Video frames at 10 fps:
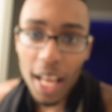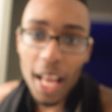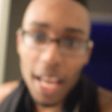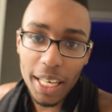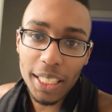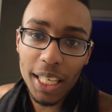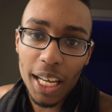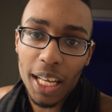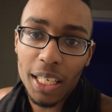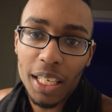and
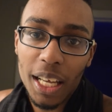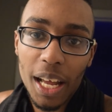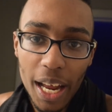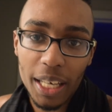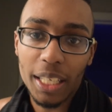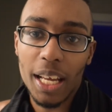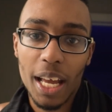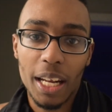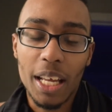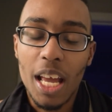again, and
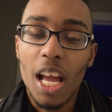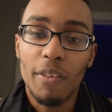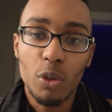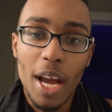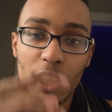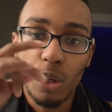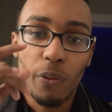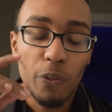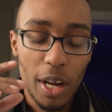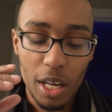again. If you guys are
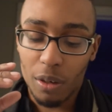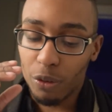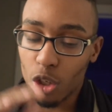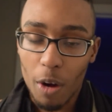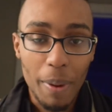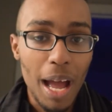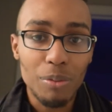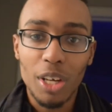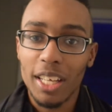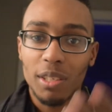afraid of sharp
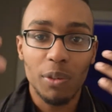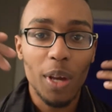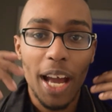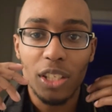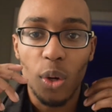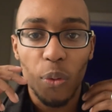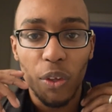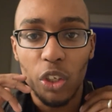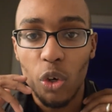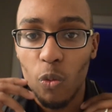objects, if you guys don't
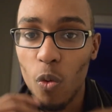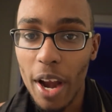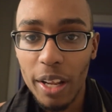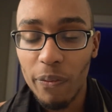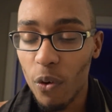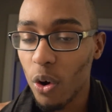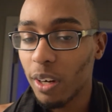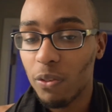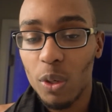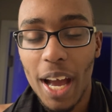think you're ready for it,
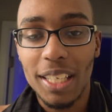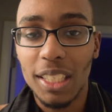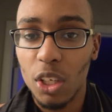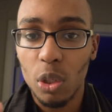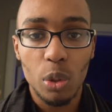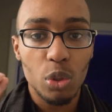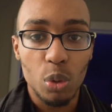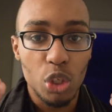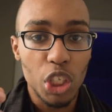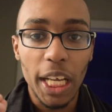if you guys think you're a little
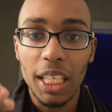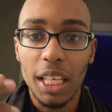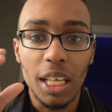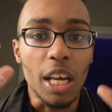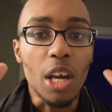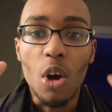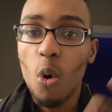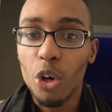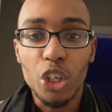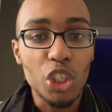too shaky,
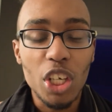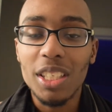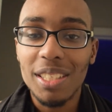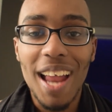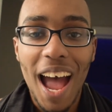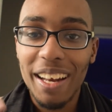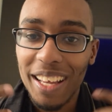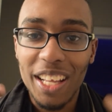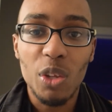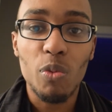or you're just not
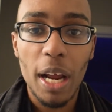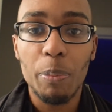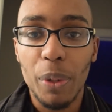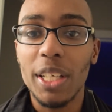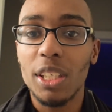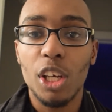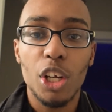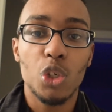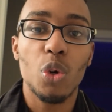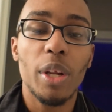in the right place to
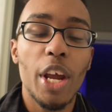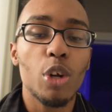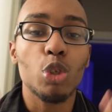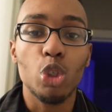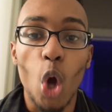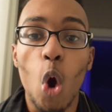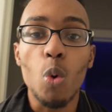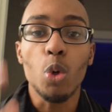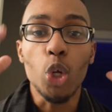cut your own hair, don't